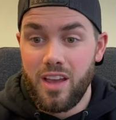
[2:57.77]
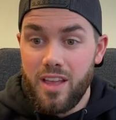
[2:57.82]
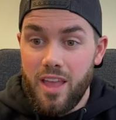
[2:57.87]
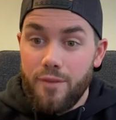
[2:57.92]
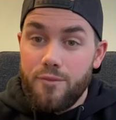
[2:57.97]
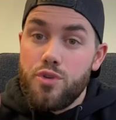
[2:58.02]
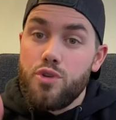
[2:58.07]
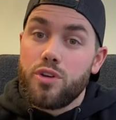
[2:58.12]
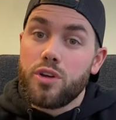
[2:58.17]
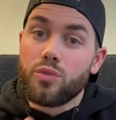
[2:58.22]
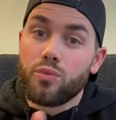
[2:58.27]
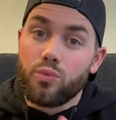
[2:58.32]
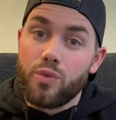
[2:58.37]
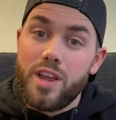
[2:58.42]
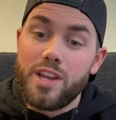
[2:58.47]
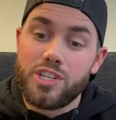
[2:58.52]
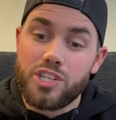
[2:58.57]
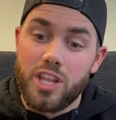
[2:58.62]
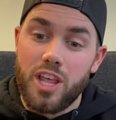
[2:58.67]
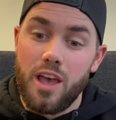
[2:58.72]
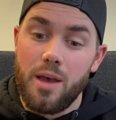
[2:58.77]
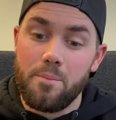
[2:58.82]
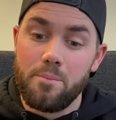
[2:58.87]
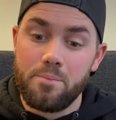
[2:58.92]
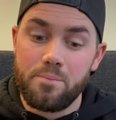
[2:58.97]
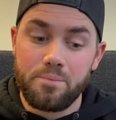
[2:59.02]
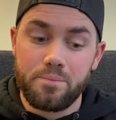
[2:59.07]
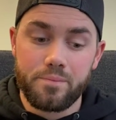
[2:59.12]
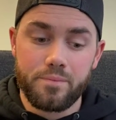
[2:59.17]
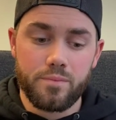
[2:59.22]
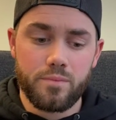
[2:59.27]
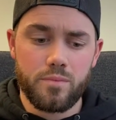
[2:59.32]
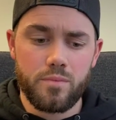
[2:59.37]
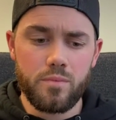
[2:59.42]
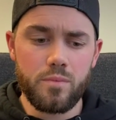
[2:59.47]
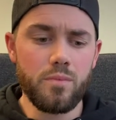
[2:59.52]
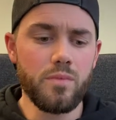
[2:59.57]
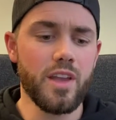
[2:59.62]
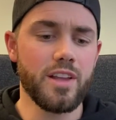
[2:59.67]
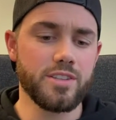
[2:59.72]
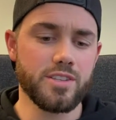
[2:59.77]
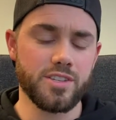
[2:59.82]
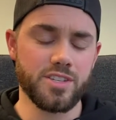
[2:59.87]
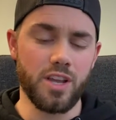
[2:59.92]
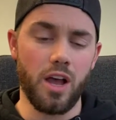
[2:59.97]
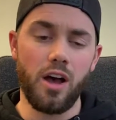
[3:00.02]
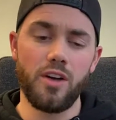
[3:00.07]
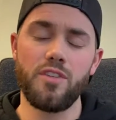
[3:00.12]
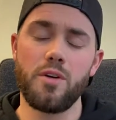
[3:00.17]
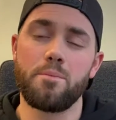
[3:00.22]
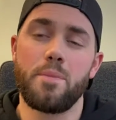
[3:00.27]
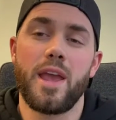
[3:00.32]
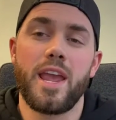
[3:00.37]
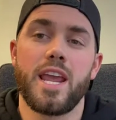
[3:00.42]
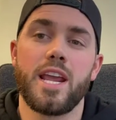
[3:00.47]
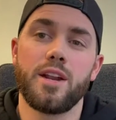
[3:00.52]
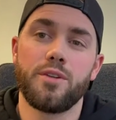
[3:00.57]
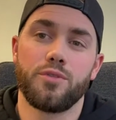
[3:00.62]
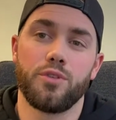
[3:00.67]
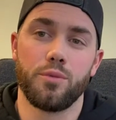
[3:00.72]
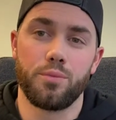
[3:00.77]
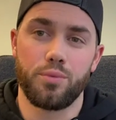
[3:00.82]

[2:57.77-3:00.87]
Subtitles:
If you can reach them and solve a painful